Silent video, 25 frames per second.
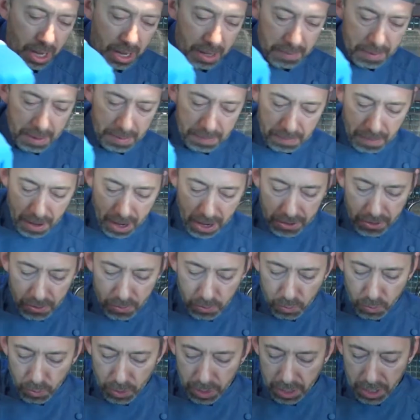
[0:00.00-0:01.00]
about
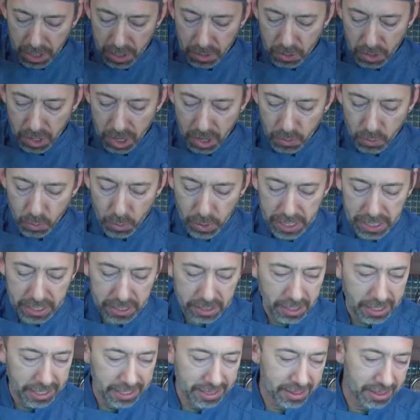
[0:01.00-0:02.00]
a
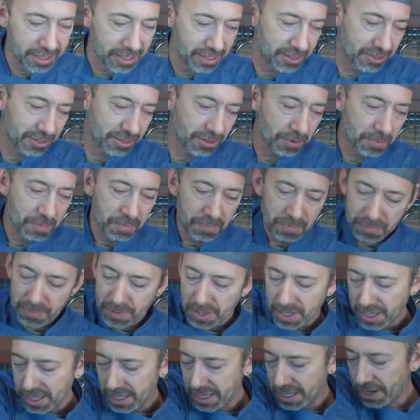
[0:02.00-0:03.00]
week like this. So,
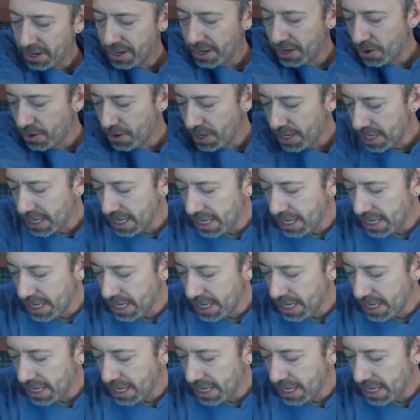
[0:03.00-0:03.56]
you know, you don't